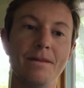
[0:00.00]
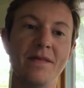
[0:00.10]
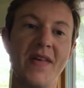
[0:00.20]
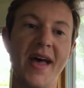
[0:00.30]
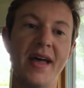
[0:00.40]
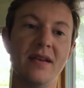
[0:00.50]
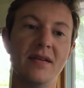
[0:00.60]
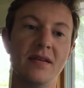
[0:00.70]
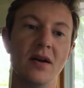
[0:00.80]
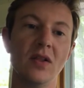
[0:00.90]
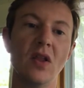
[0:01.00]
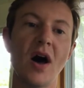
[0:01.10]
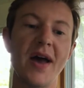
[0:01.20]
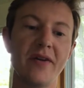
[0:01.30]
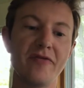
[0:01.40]
That a
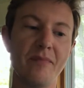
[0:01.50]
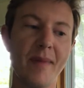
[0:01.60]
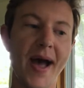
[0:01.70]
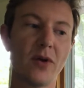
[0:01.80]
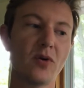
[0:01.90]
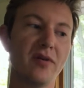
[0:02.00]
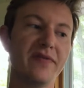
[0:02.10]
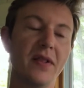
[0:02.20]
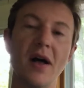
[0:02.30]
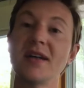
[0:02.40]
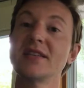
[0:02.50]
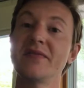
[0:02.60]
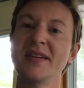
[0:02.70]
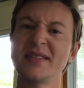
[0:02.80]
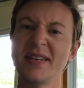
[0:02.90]
lot of macro
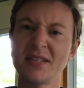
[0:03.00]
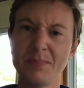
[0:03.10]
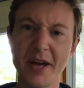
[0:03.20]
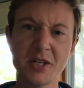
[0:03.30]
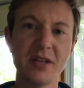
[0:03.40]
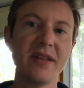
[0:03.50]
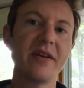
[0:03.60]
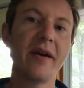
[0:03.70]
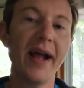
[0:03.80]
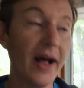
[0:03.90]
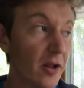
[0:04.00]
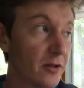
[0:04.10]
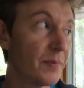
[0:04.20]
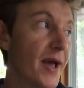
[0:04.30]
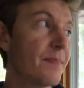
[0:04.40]
philosophies, especially that are
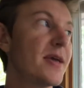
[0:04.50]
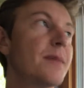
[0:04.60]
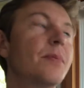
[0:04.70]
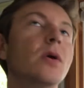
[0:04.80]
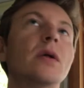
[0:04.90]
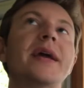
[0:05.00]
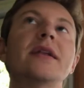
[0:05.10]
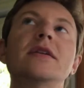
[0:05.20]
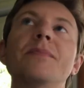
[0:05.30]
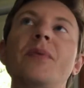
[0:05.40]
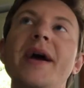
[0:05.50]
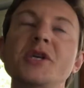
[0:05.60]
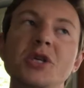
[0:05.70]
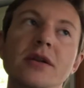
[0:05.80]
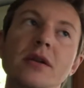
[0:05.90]
held by people in
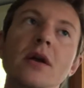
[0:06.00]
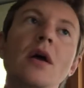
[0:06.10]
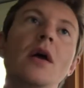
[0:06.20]
depression,